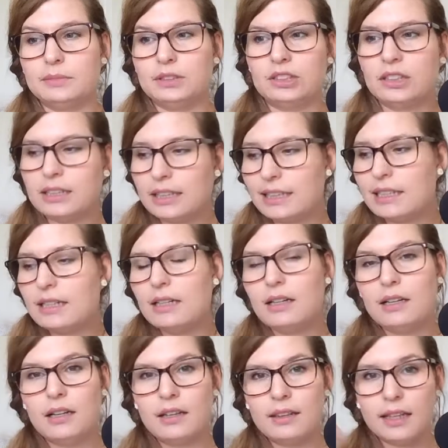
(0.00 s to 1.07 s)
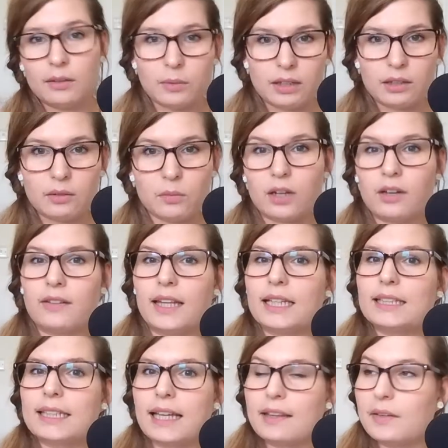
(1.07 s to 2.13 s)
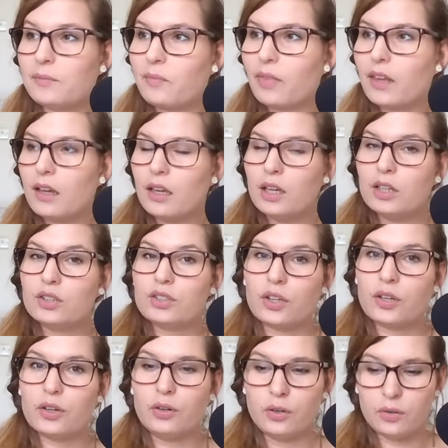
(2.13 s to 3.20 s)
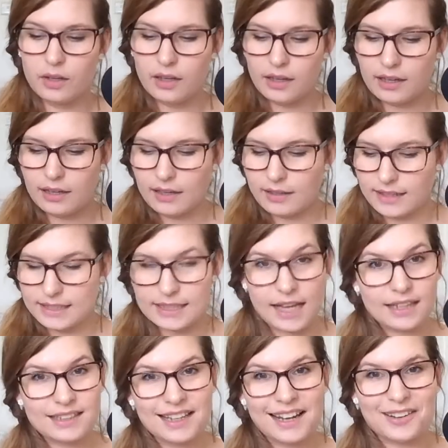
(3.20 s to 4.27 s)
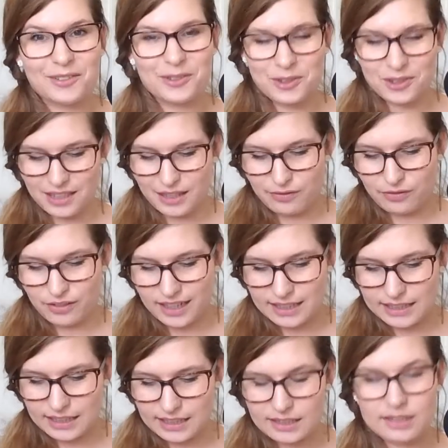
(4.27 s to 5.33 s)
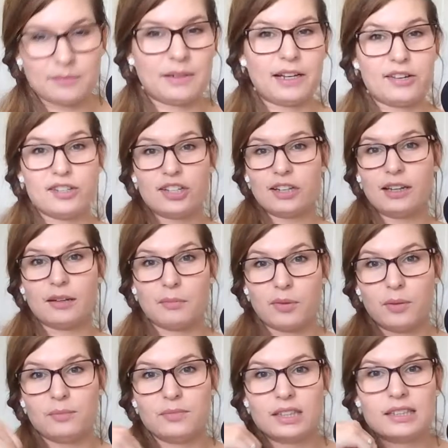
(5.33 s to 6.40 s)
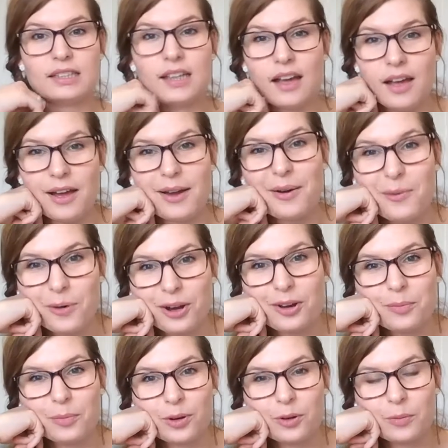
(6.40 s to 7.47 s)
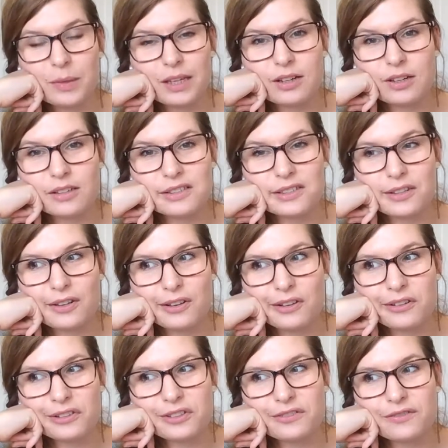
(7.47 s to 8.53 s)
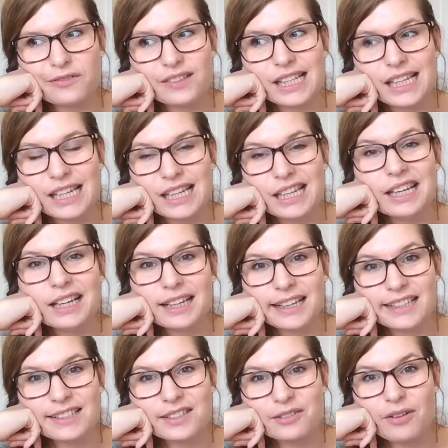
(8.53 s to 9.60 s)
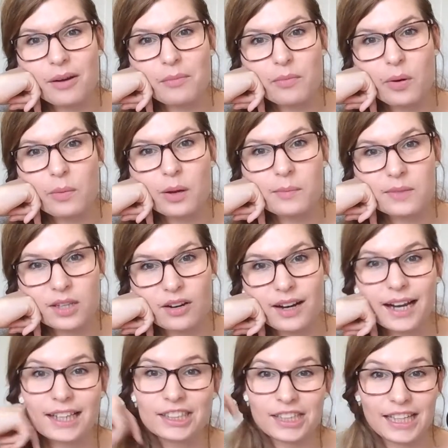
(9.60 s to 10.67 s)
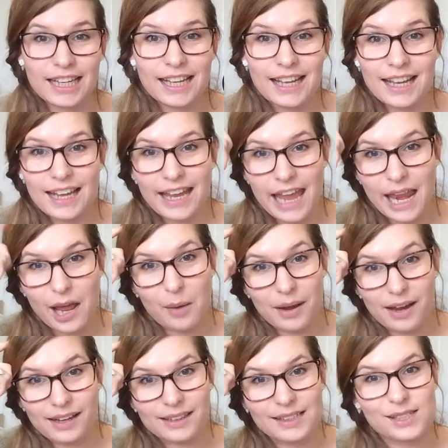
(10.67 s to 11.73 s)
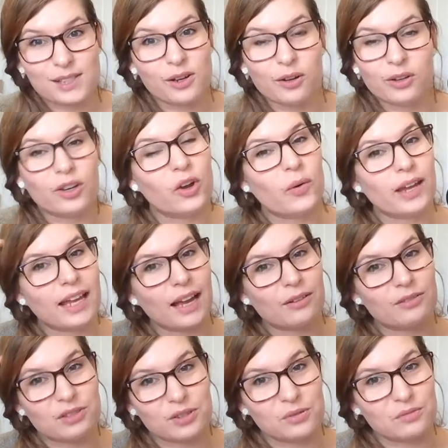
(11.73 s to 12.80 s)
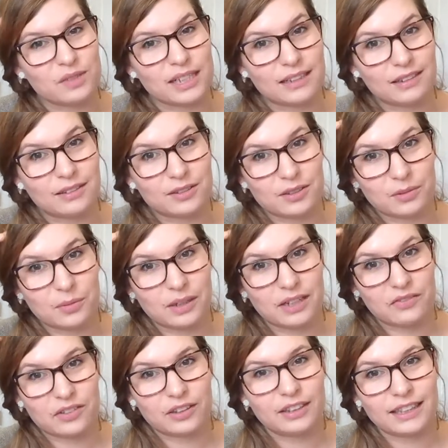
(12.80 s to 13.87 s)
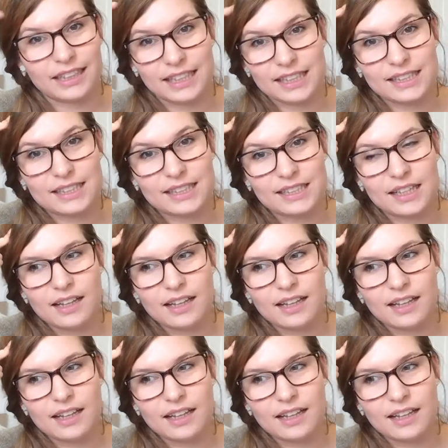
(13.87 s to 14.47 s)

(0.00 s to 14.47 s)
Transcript: journey, then we can work on that together. So there's that, and also you get free access to my journaling prompts workbook, because a lot of the Instagram problems are actually in our mind. It's not knowing how to do reels or whatever. It's